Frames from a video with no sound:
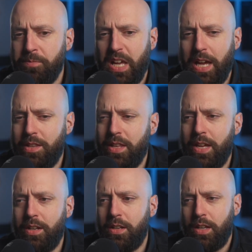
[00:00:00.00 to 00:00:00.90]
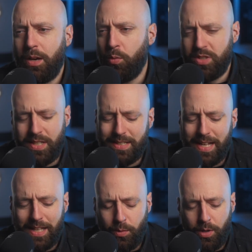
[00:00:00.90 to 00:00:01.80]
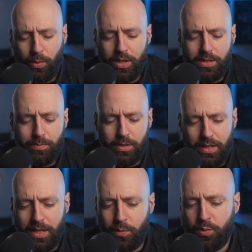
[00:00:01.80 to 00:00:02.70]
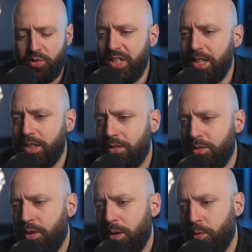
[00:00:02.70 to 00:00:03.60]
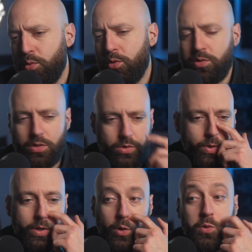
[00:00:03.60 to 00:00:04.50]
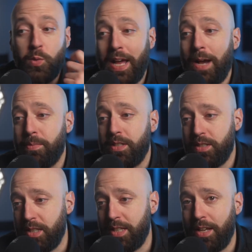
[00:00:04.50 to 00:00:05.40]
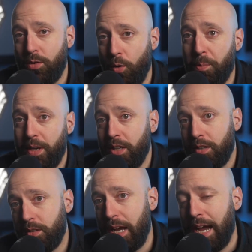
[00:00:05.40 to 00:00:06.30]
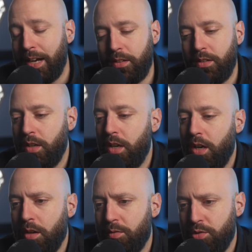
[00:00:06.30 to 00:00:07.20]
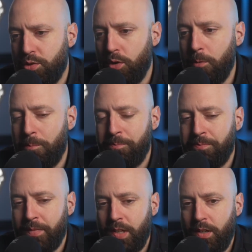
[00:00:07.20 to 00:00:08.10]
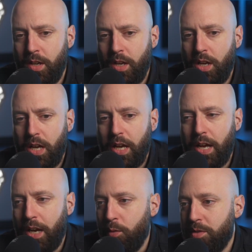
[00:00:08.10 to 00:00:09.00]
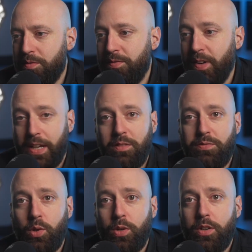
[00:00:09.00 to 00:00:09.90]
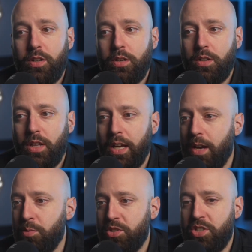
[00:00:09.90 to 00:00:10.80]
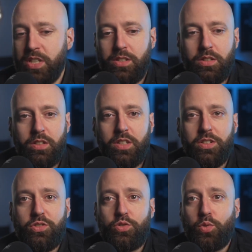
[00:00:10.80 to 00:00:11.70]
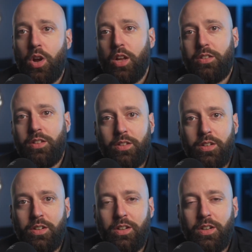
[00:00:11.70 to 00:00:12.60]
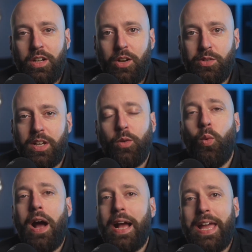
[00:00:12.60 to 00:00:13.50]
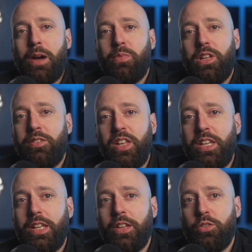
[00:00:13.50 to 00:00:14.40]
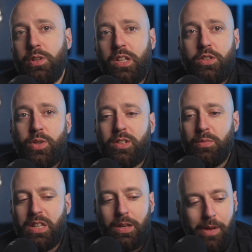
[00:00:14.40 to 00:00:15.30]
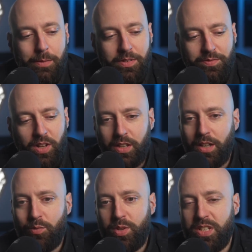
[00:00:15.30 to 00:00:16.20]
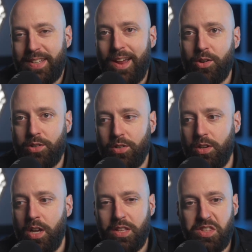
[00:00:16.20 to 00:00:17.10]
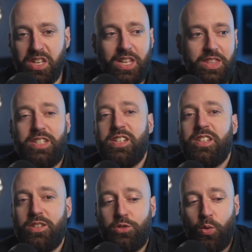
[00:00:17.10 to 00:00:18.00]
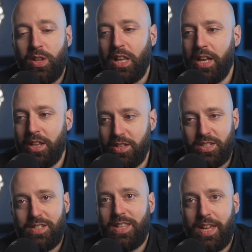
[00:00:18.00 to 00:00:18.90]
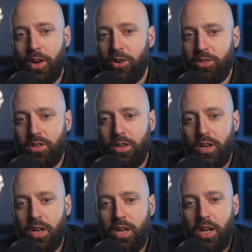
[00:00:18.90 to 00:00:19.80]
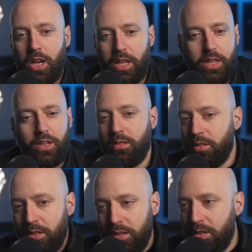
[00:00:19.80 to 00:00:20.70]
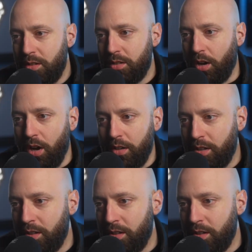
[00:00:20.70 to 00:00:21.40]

and then I won't say exactly what it was, but anyone who's seen it or anyone who knows the story knows what happens in that opening act of the show. And I was fucking floored. Like I was just distraught. I was like, what? I can't believe they did that to me. They tricked me. They made me fall in love with this character, thinking this is the storyline, this is the character, and then gone.